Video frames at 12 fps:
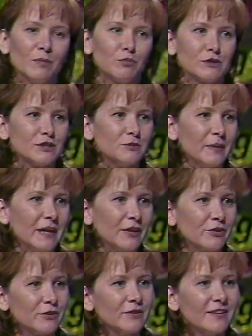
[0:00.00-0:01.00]
a personal
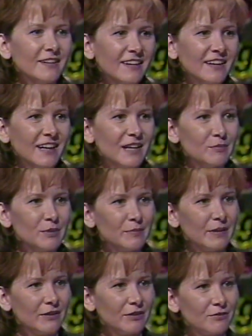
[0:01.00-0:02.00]
banker. I've been
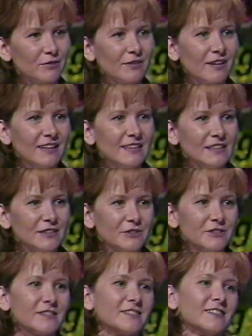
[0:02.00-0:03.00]
married for nine
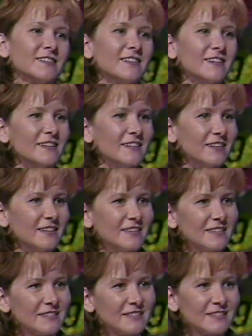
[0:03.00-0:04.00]
years,
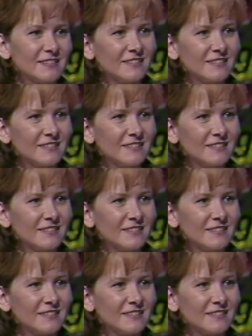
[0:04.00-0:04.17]
and...